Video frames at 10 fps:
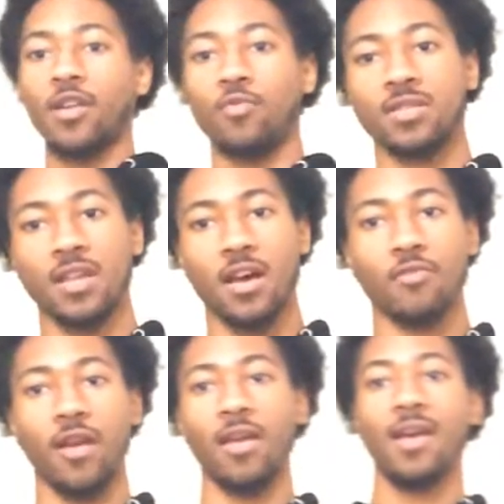or what's not
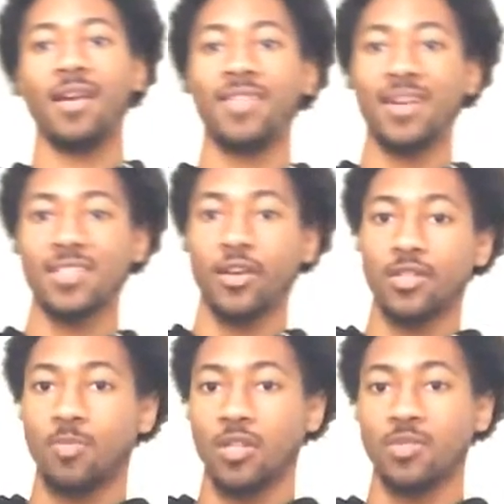right, that's how you're
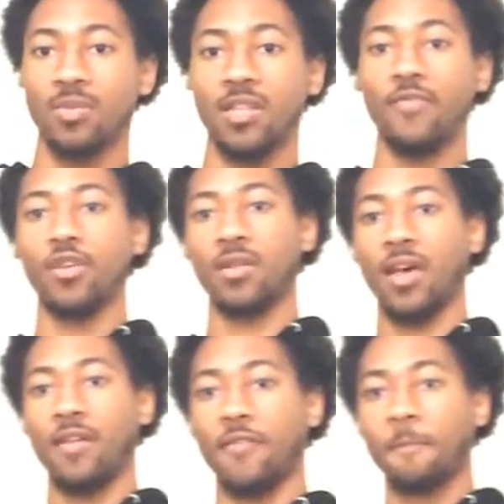supposed to be living your life.